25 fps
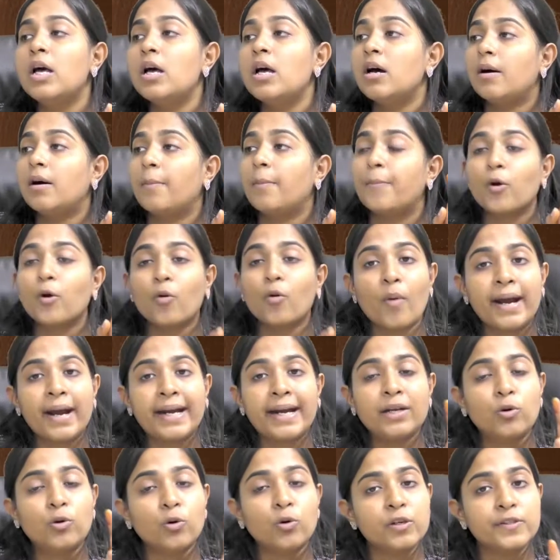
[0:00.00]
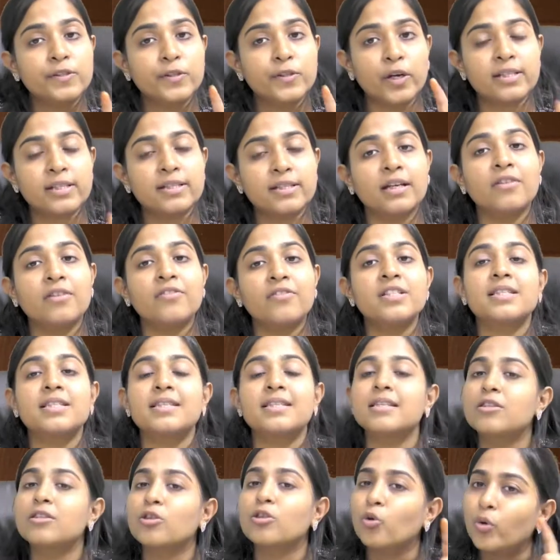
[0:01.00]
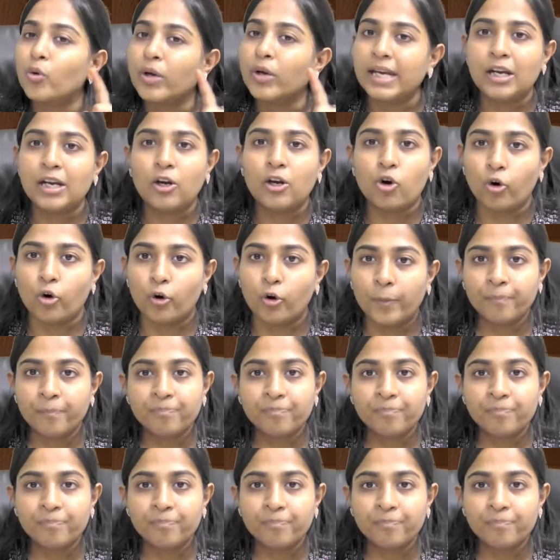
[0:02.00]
provide goods or services through ECO,